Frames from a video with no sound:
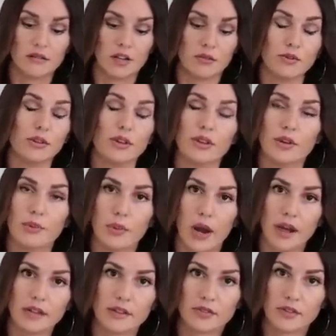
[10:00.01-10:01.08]
a really good
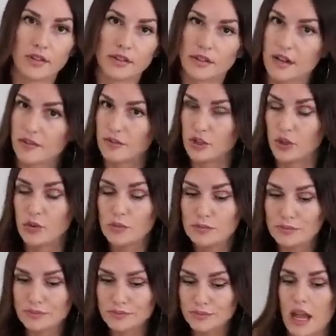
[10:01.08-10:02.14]
price for the set of two
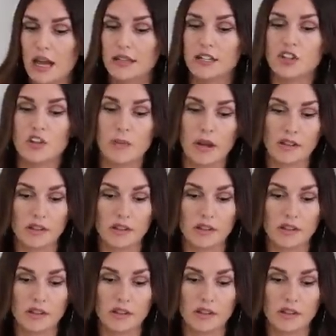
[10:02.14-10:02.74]
at TJ